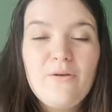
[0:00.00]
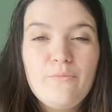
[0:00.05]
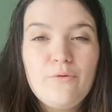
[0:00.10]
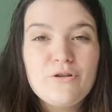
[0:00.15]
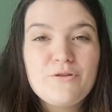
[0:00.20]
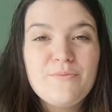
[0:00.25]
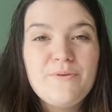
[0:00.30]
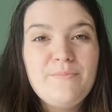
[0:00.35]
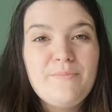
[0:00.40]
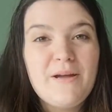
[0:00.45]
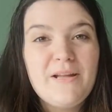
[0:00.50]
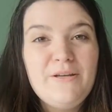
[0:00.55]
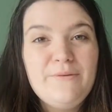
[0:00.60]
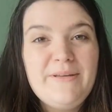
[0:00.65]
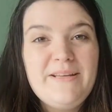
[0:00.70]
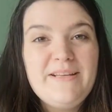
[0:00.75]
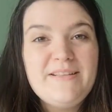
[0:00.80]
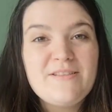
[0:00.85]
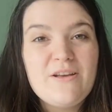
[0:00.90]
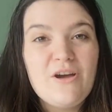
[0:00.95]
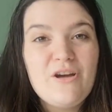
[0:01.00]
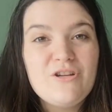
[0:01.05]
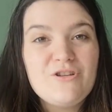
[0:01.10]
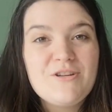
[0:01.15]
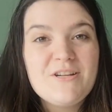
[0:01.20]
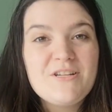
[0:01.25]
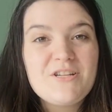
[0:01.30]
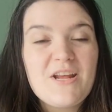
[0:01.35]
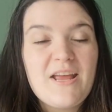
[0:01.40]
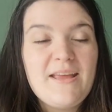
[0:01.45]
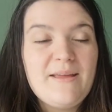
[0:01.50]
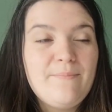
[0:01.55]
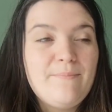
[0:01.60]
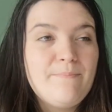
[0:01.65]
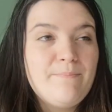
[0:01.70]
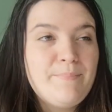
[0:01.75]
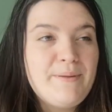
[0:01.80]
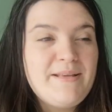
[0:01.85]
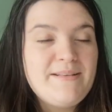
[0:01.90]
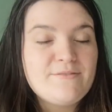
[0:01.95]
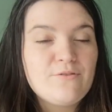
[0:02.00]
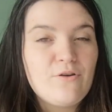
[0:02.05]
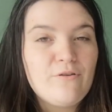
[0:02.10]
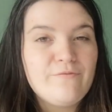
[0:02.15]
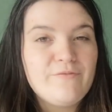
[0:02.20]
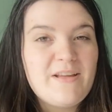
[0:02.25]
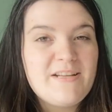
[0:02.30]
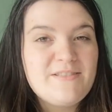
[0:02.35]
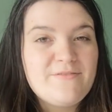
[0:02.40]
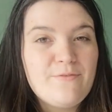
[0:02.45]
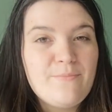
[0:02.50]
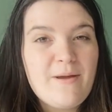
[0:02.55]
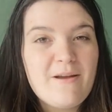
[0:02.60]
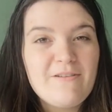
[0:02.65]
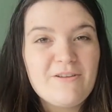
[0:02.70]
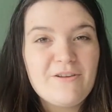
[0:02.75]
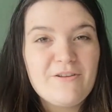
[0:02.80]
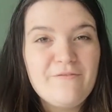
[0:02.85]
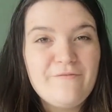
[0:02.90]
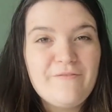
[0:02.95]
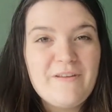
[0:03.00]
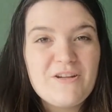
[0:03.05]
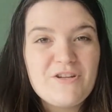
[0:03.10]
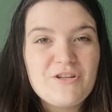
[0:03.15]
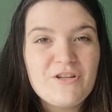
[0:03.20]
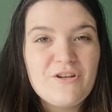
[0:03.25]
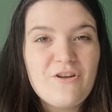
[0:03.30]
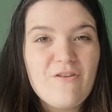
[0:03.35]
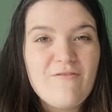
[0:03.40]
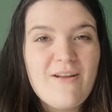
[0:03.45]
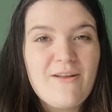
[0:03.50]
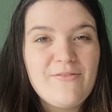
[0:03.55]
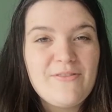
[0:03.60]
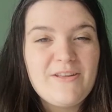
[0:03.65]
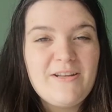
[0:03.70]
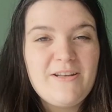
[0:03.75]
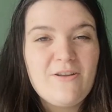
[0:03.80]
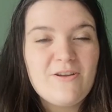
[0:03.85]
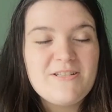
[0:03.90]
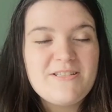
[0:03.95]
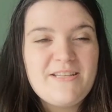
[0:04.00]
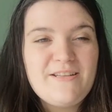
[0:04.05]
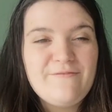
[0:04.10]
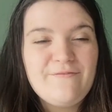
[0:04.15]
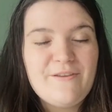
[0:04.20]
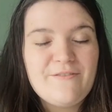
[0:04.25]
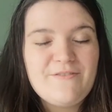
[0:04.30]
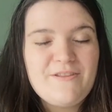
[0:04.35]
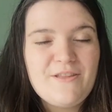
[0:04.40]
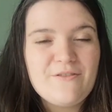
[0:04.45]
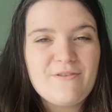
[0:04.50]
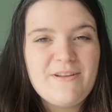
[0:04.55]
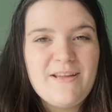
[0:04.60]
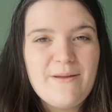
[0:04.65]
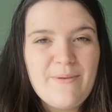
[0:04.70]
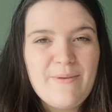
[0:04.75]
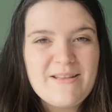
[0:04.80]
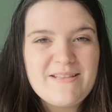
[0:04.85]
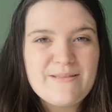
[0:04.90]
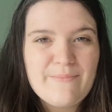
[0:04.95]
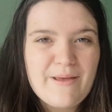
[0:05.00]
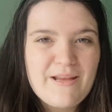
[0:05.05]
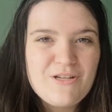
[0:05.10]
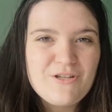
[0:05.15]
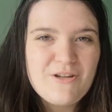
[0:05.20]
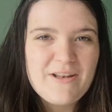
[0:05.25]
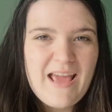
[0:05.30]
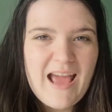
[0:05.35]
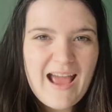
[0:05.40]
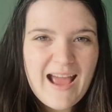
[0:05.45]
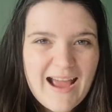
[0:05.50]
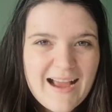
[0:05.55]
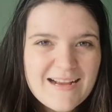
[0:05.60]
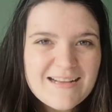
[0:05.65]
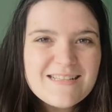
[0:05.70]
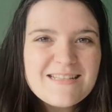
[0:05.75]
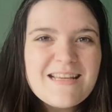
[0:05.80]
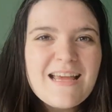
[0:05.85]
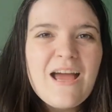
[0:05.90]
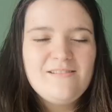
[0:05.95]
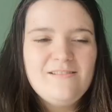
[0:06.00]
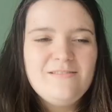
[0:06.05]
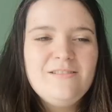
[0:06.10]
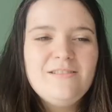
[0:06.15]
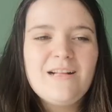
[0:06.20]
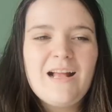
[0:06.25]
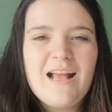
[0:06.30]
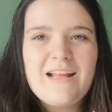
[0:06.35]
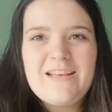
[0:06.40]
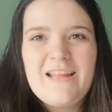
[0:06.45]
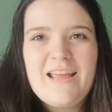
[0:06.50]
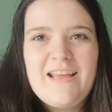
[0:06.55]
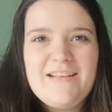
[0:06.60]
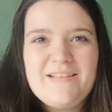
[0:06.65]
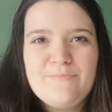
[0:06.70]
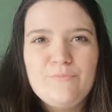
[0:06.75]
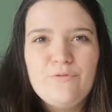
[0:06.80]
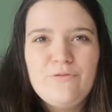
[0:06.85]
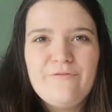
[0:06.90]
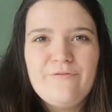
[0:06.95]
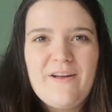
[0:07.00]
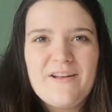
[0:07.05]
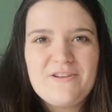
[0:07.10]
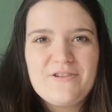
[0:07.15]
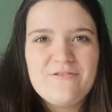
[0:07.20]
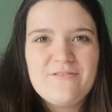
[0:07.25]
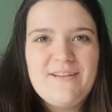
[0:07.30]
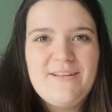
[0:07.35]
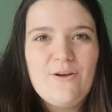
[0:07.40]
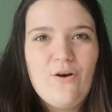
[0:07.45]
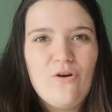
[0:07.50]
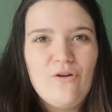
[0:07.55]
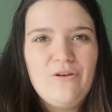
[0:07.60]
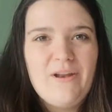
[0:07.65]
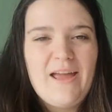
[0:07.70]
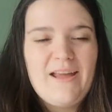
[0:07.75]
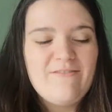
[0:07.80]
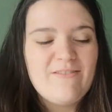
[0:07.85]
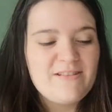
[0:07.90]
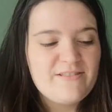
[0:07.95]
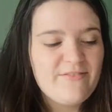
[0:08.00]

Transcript: Night Watchman by Louise, a piece of Native American fiction around the 1953 Emancipation Act, and a small factory on a